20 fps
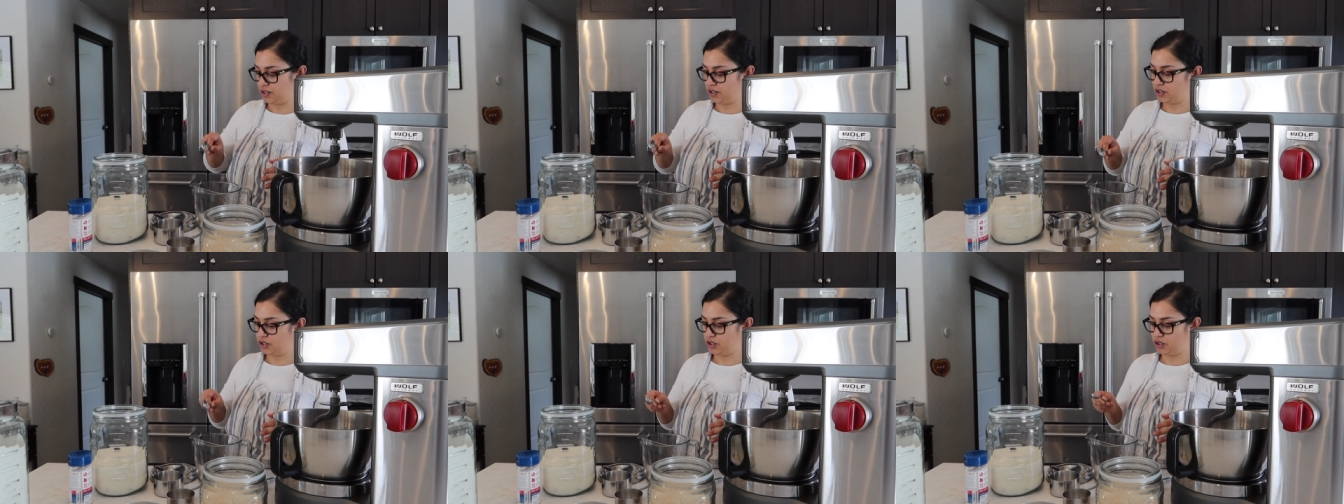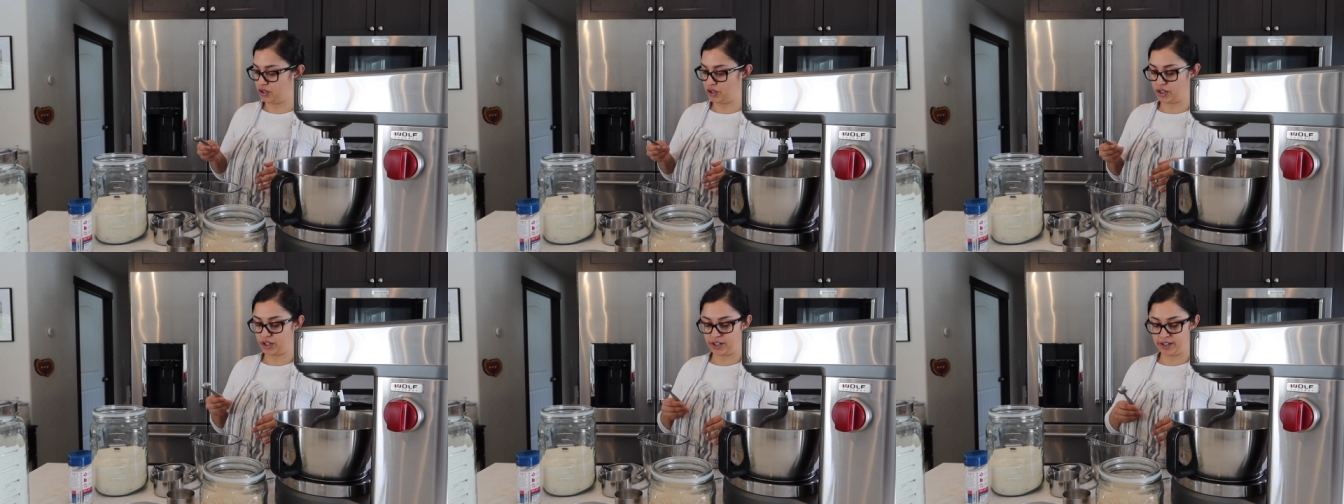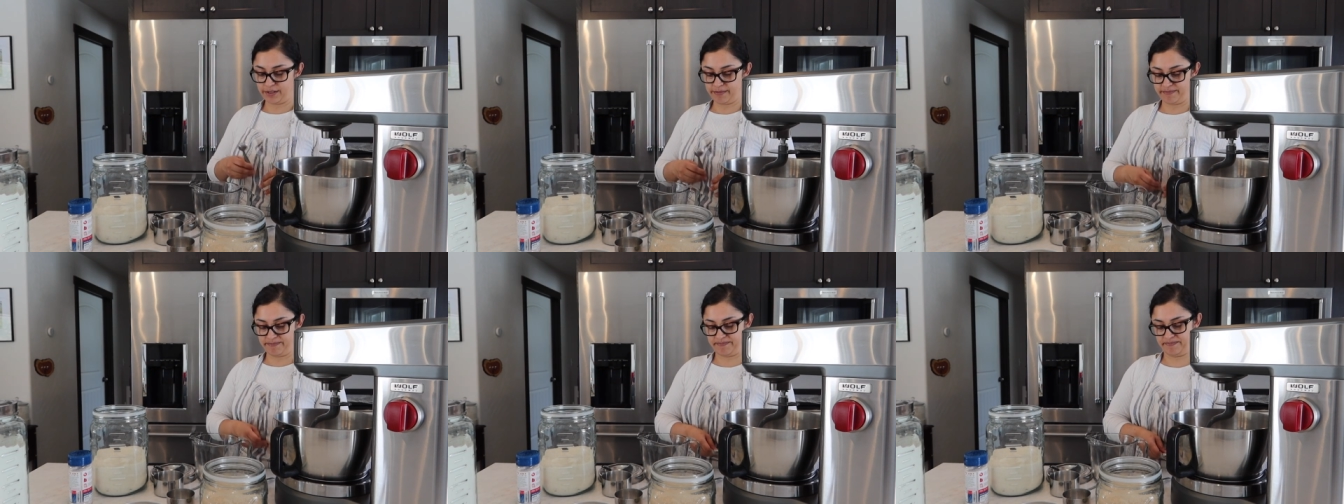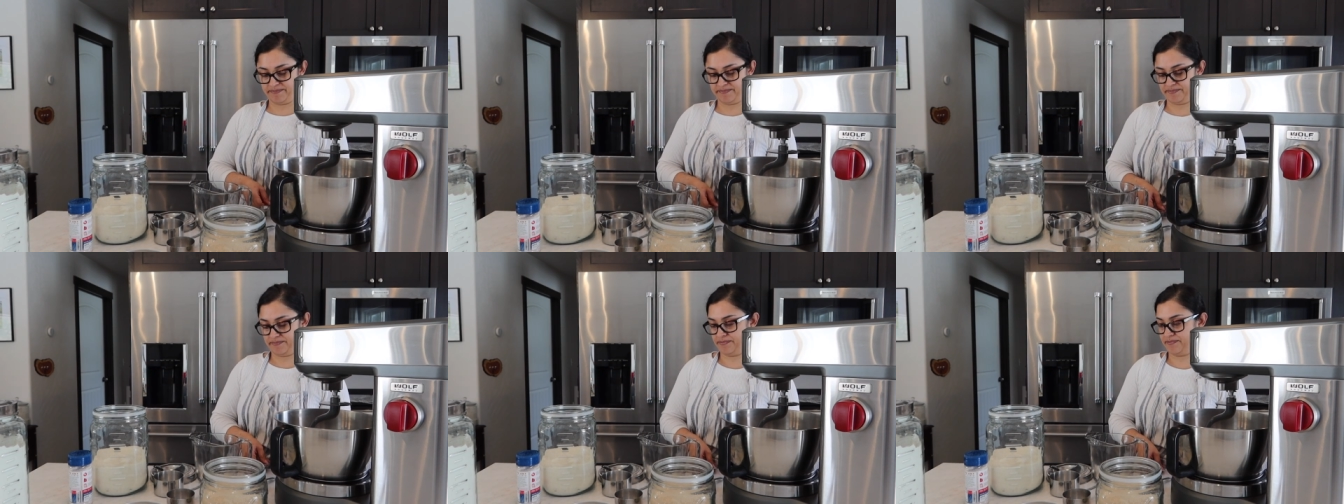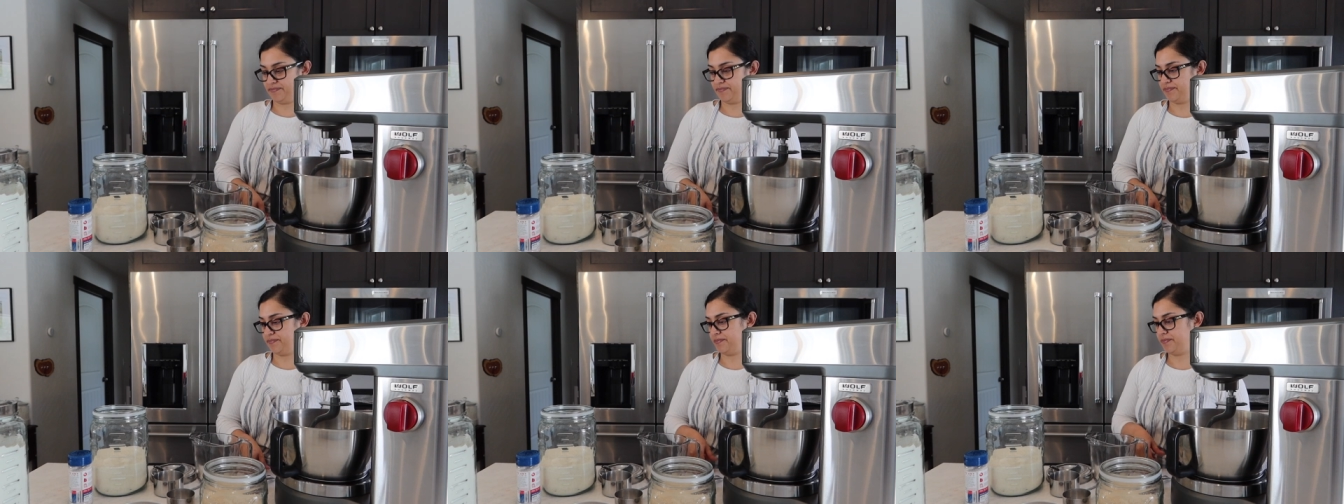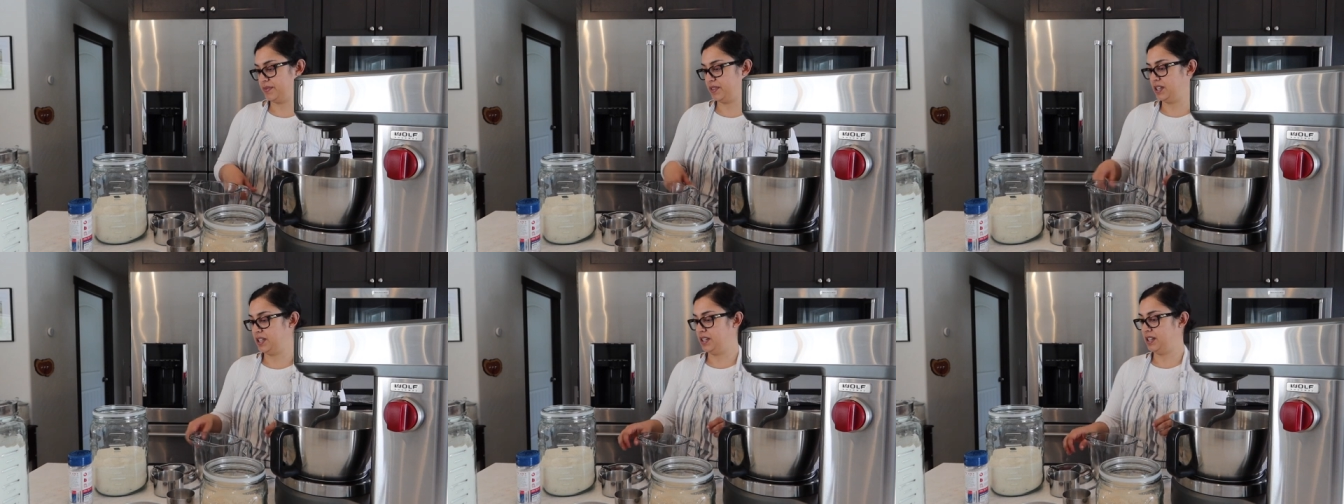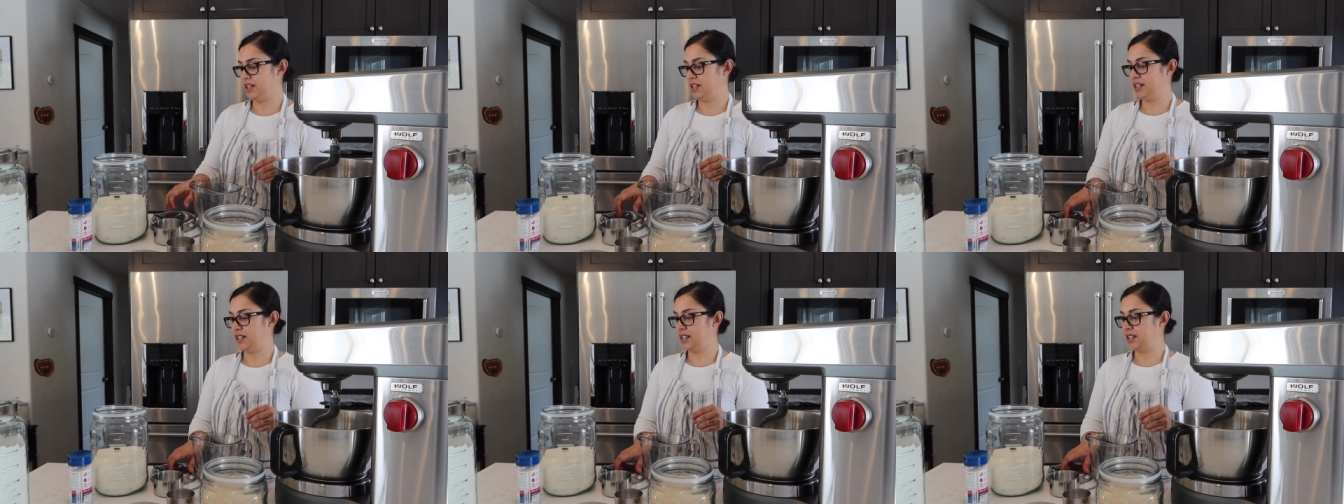sugar.
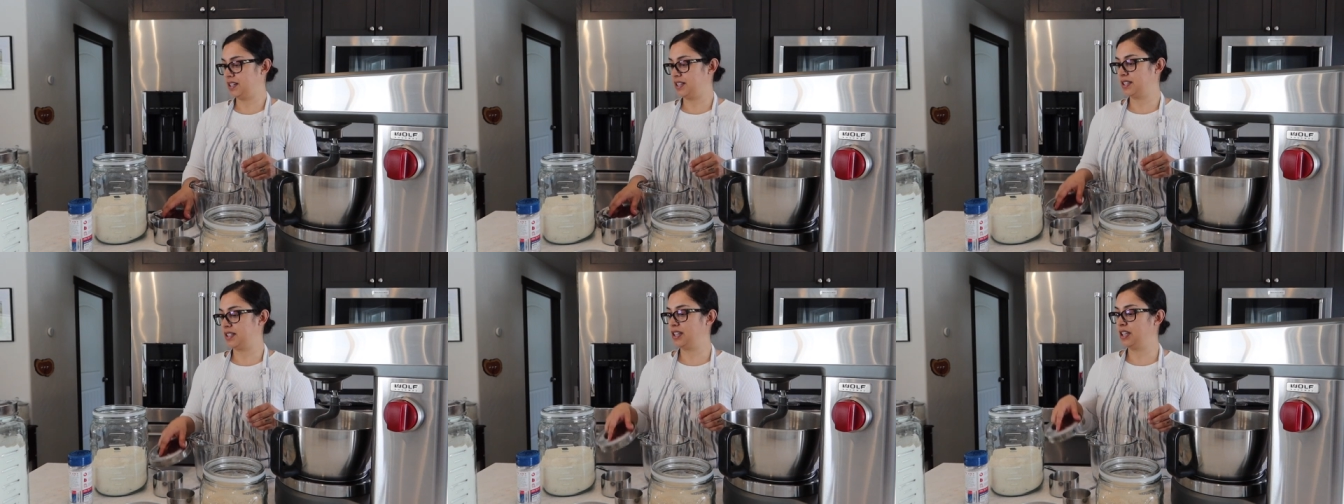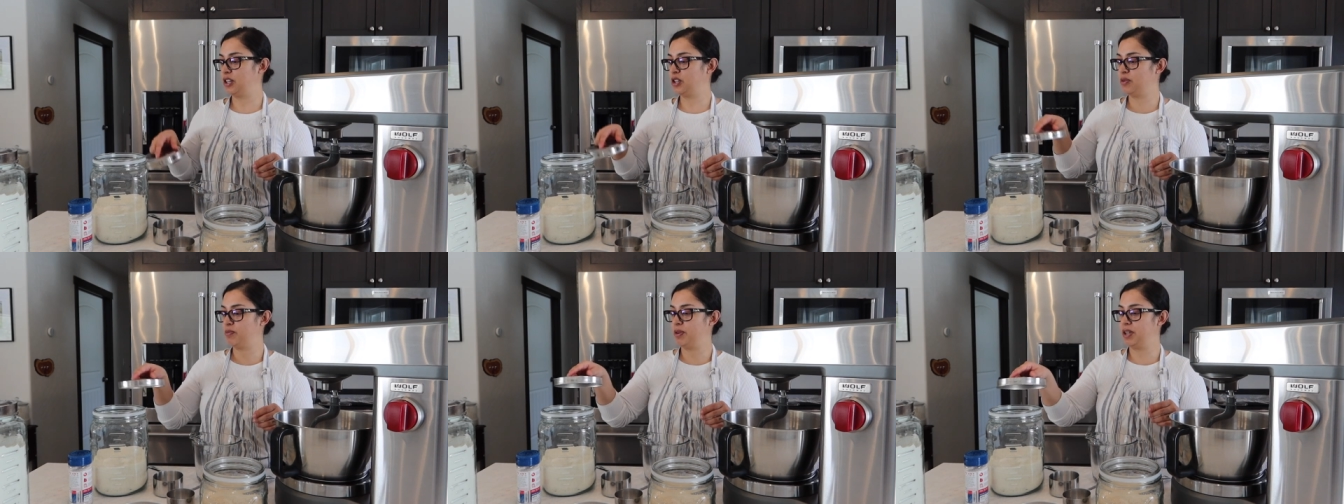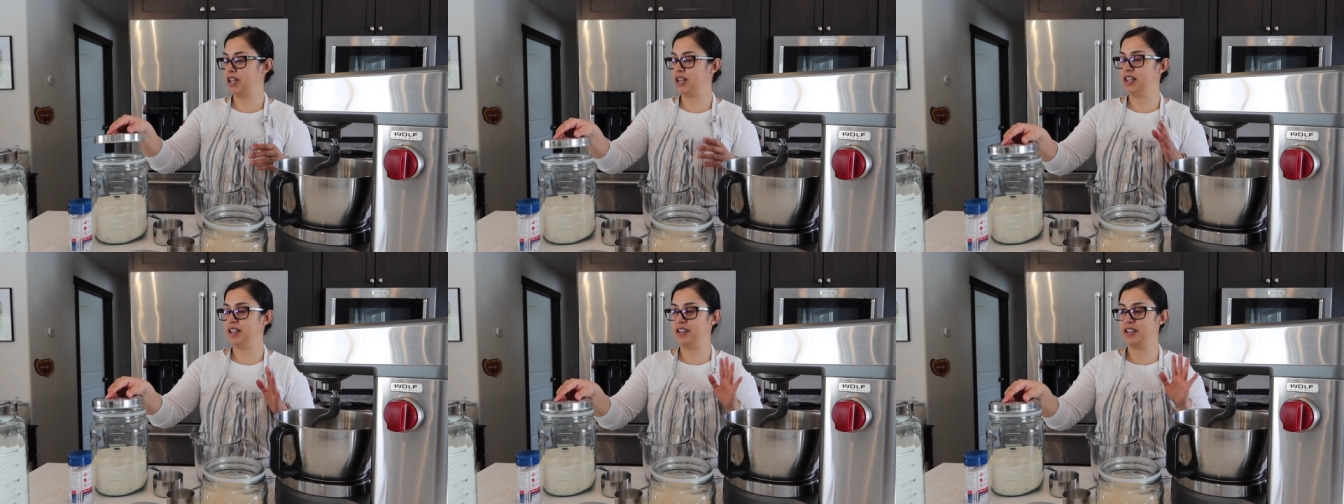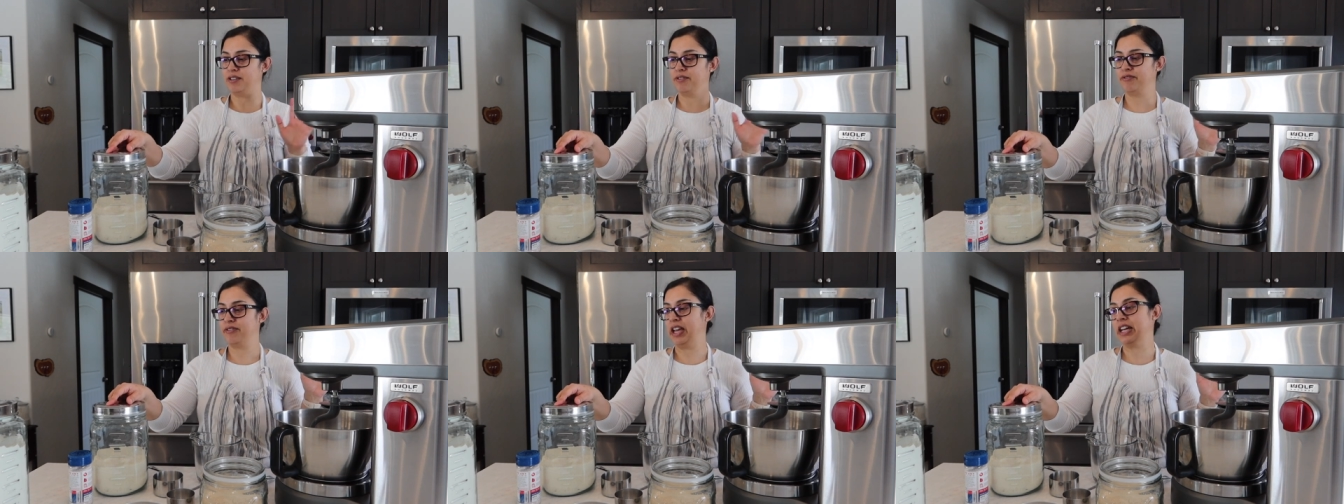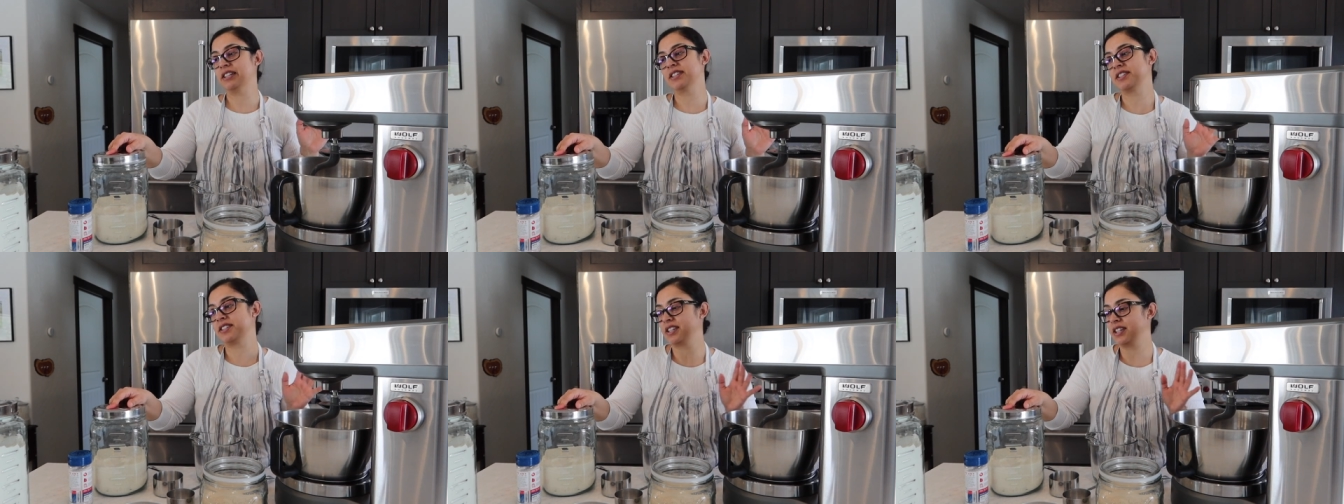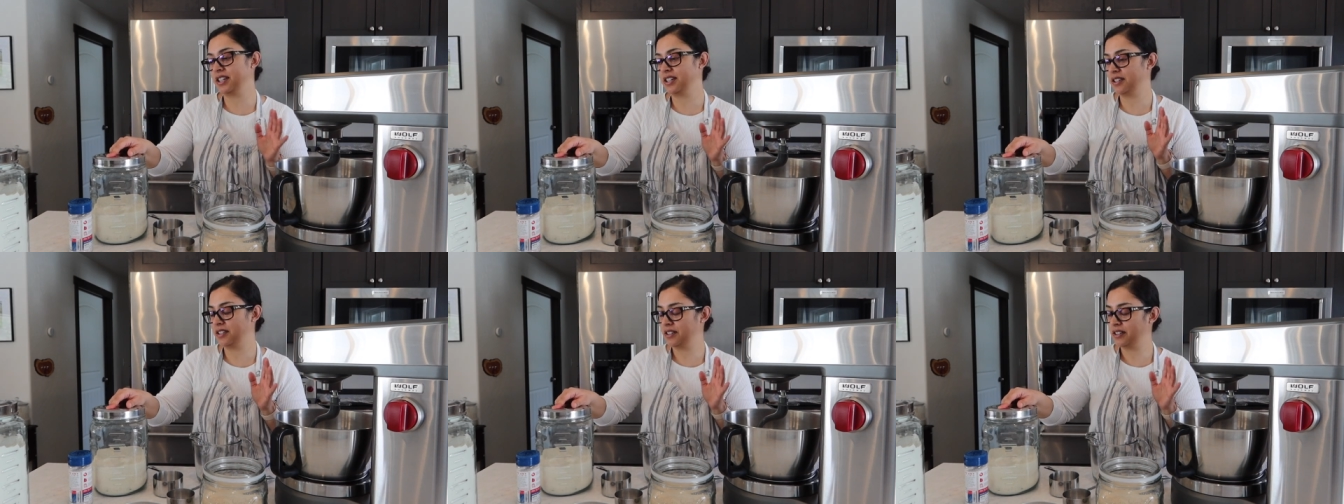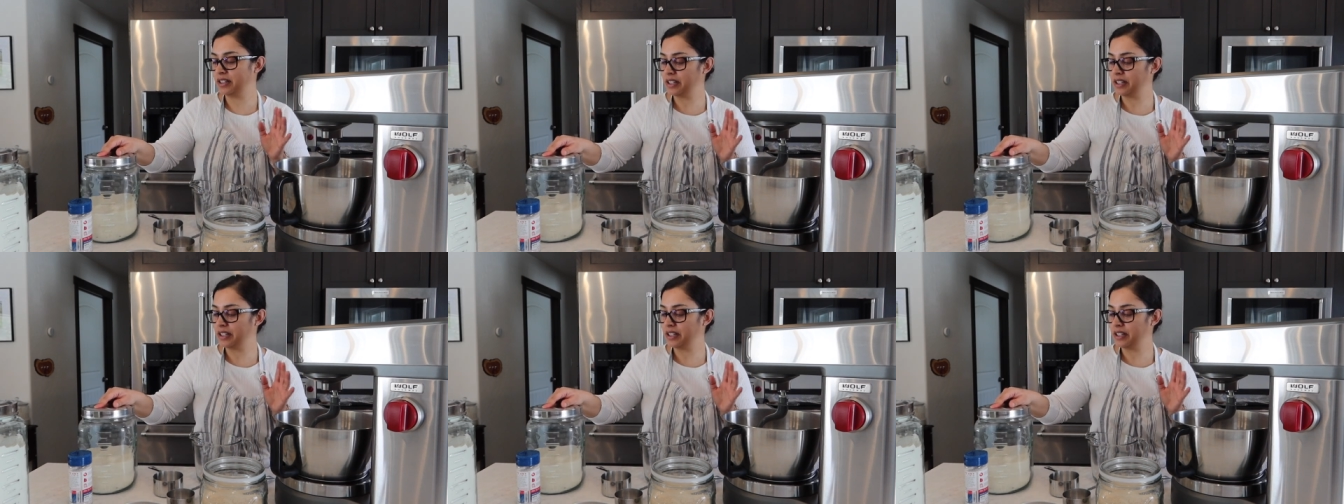Doesn't need to be anything fancy.